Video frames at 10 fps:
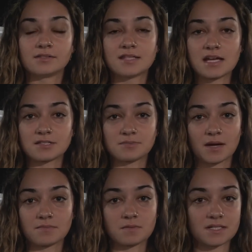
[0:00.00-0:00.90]
take some
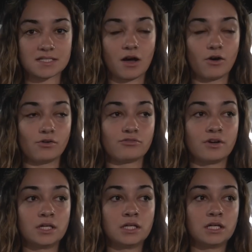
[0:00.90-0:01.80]
time to
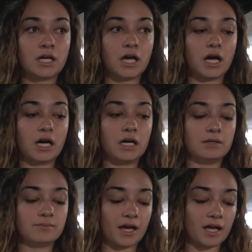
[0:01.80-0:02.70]
myself,
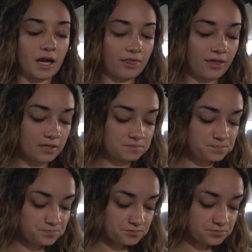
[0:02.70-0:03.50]
um, that kind of thing.